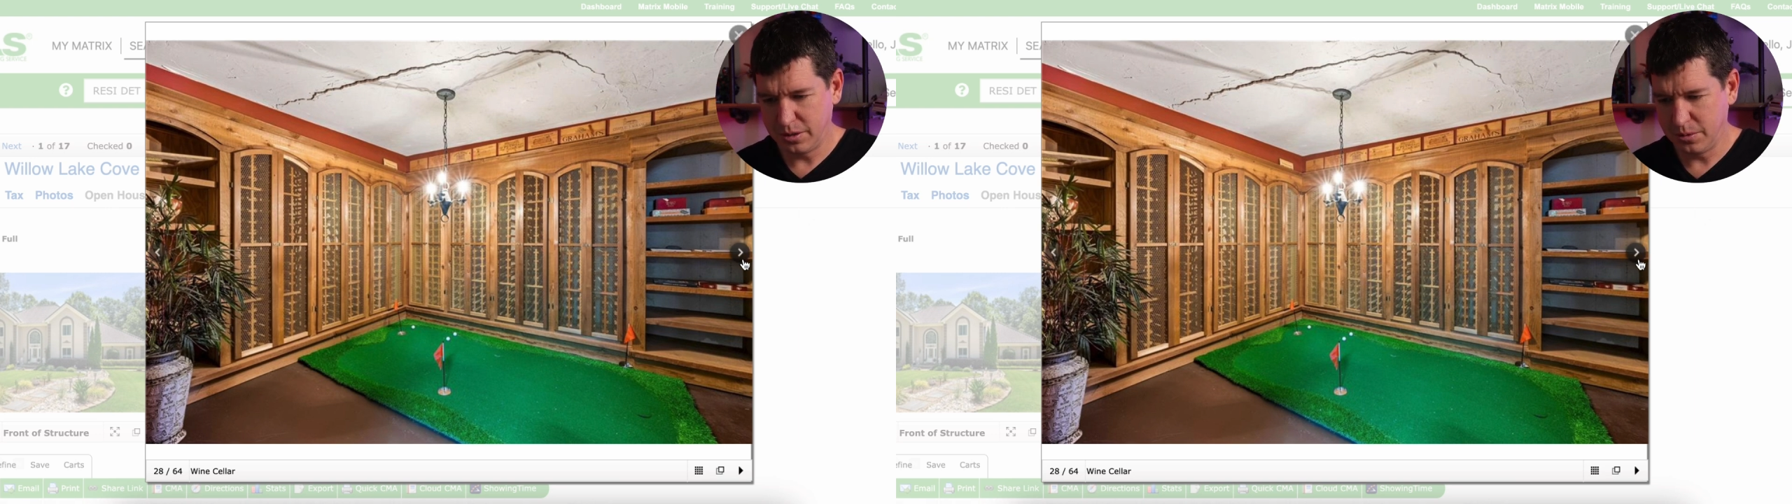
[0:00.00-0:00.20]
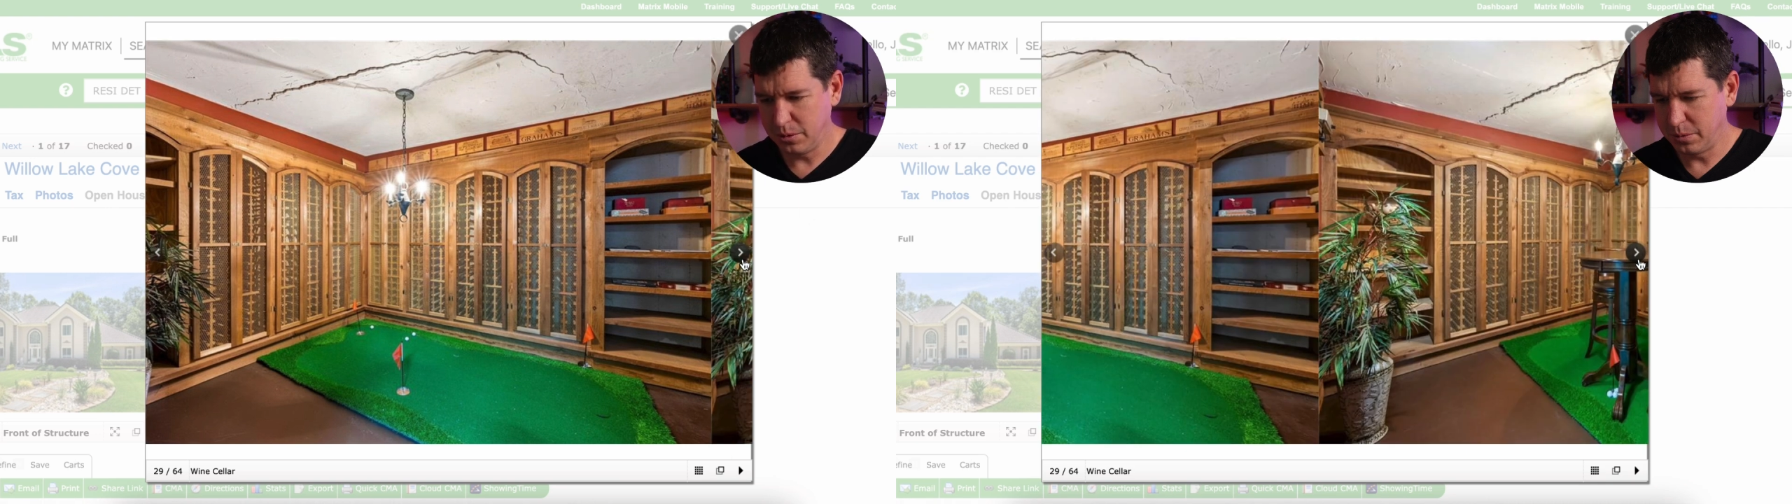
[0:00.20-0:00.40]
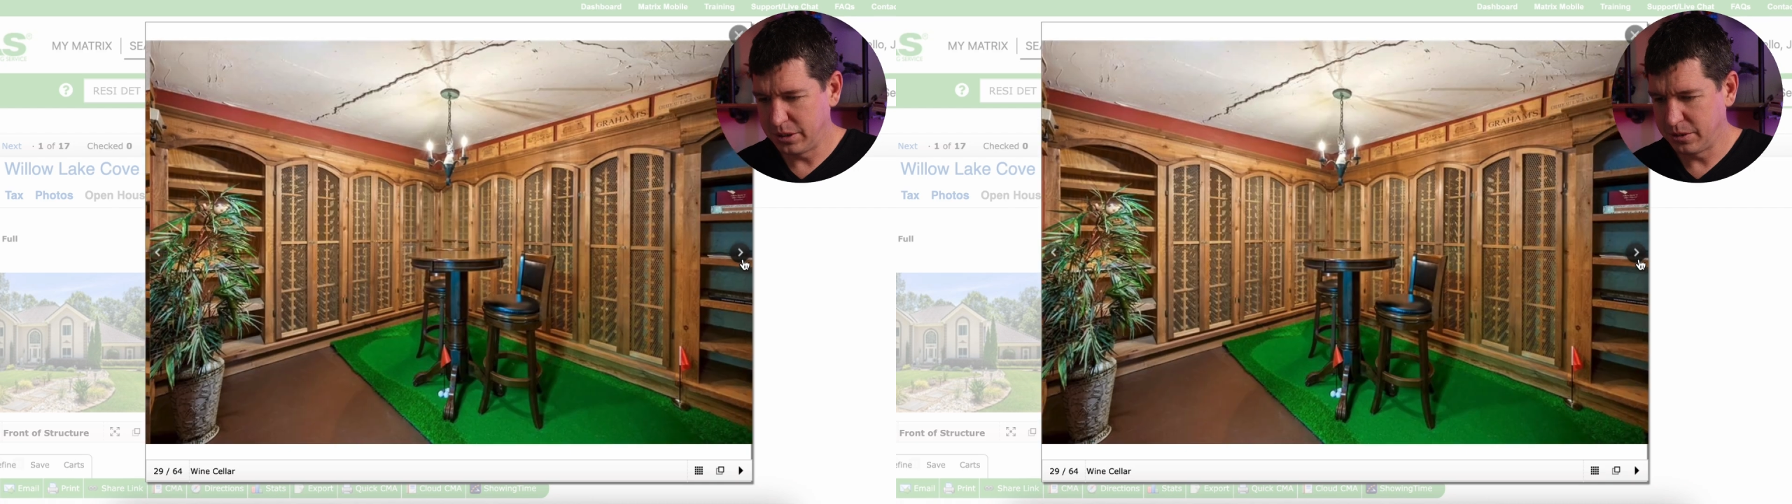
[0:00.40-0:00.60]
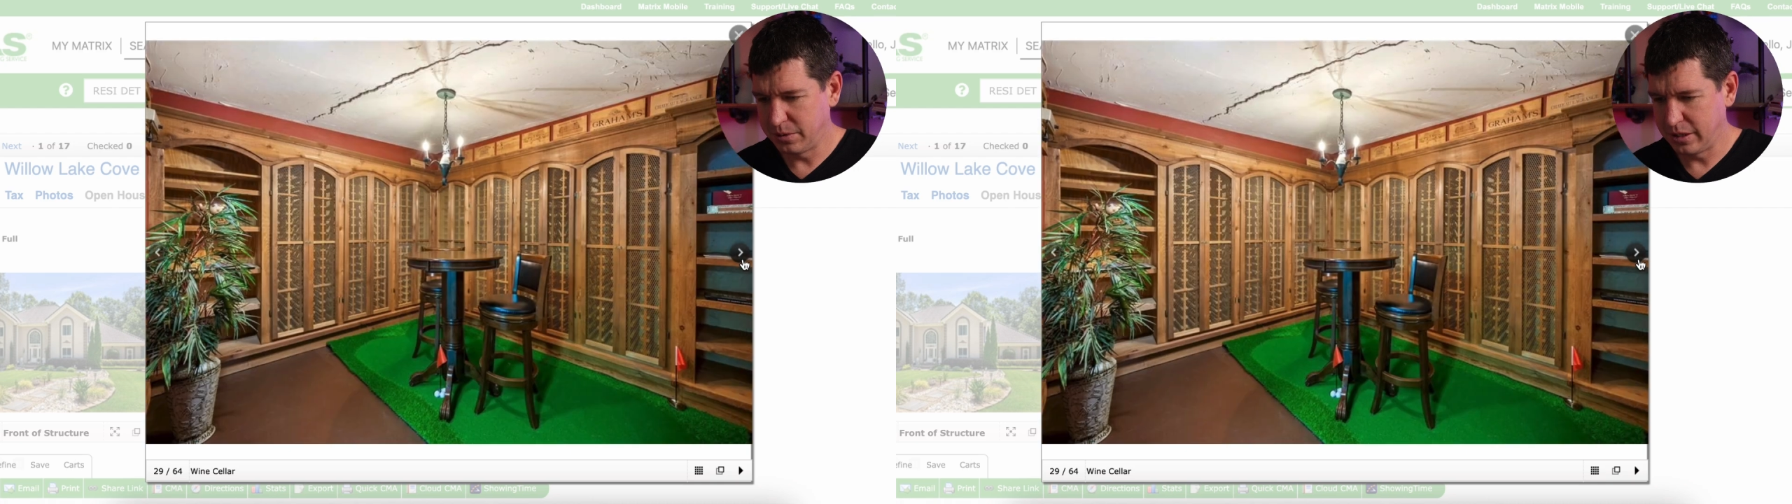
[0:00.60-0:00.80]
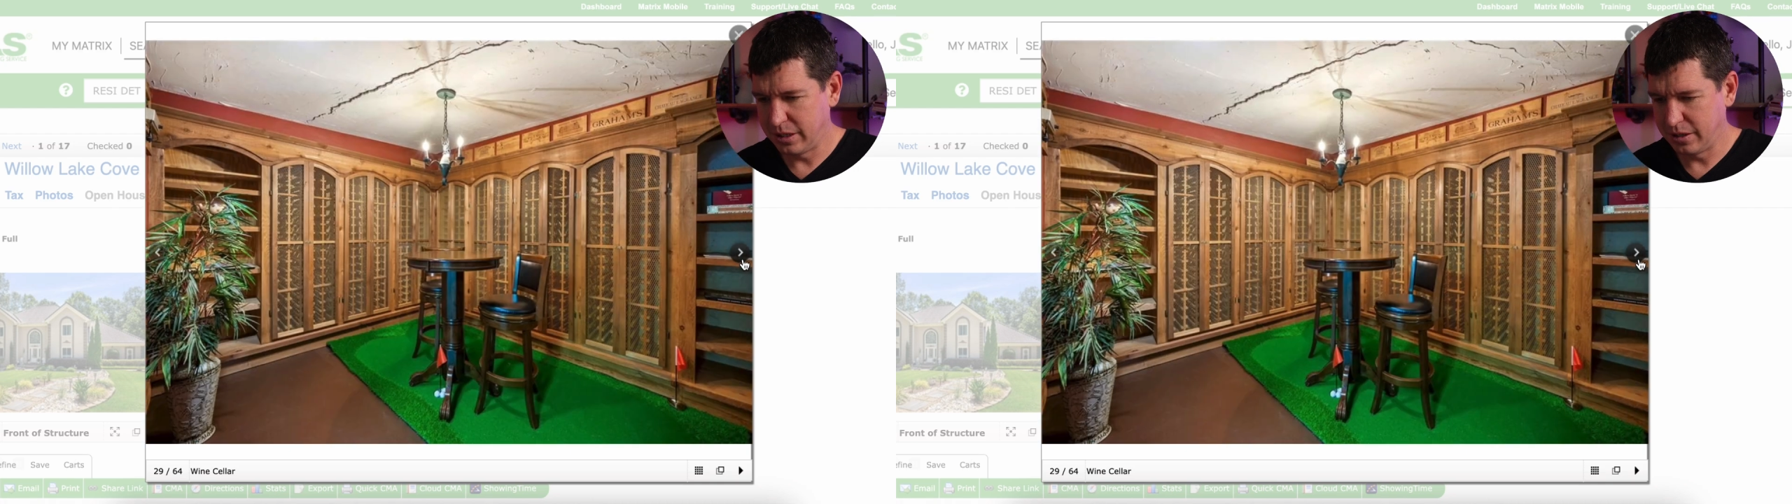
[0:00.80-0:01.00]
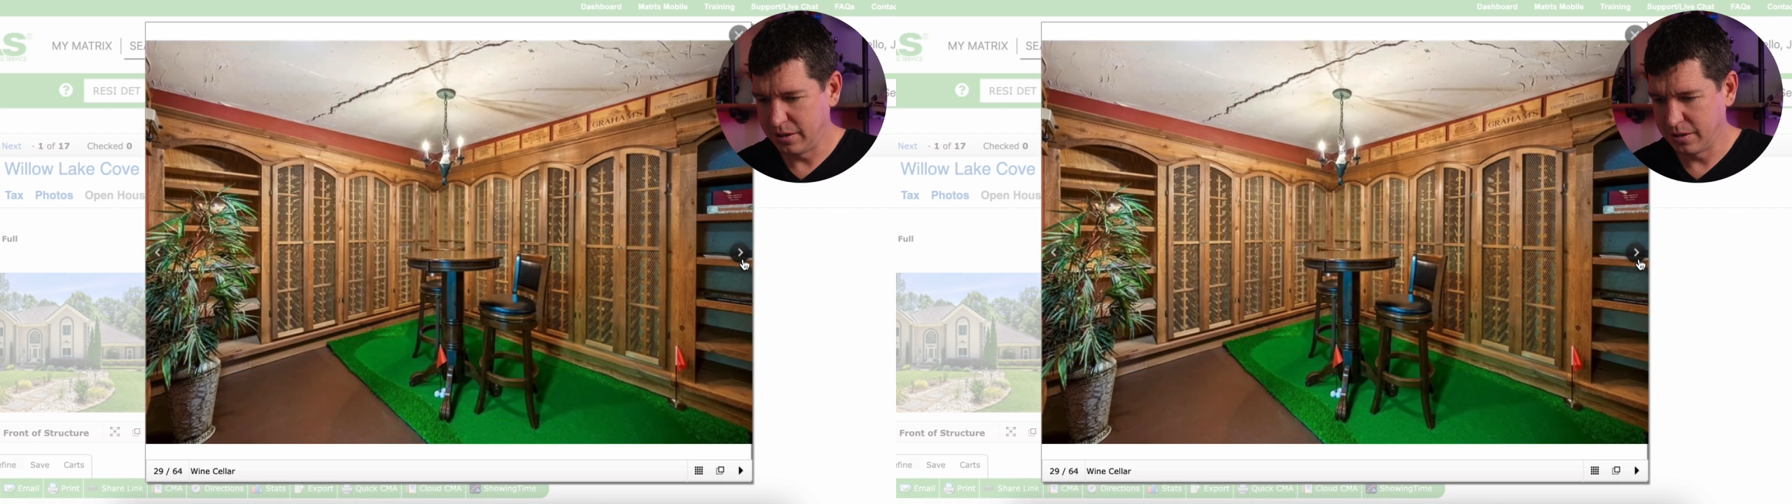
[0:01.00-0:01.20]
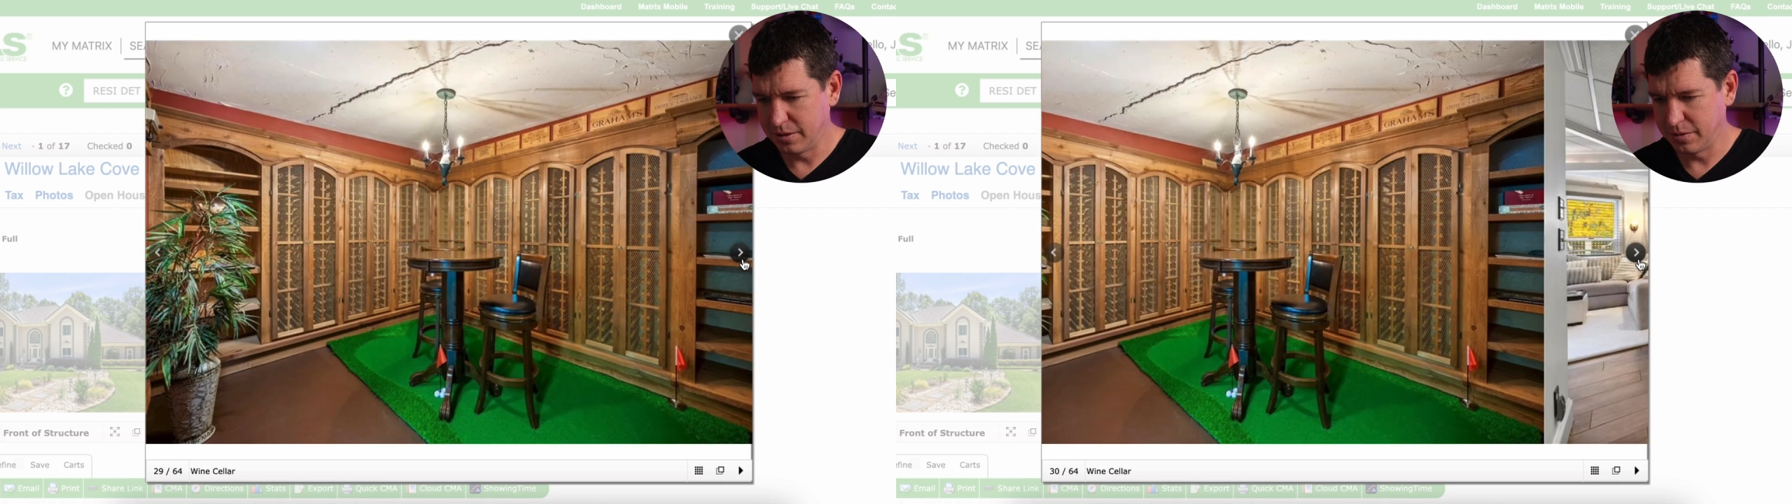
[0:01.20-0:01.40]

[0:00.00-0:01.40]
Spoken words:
What are we doing here?